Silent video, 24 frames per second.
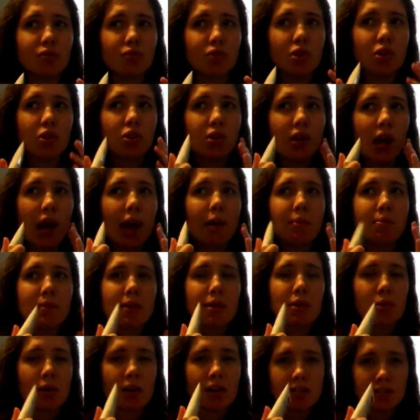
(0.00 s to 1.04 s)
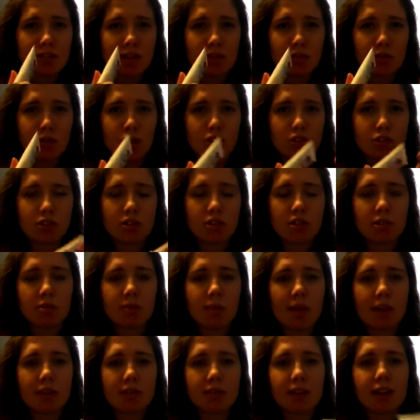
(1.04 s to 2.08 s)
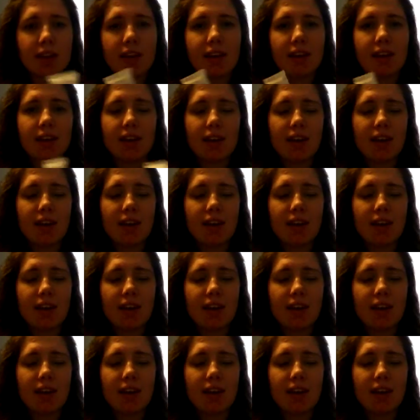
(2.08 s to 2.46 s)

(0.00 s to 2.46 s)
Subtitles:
you can be quite self-conscious about it.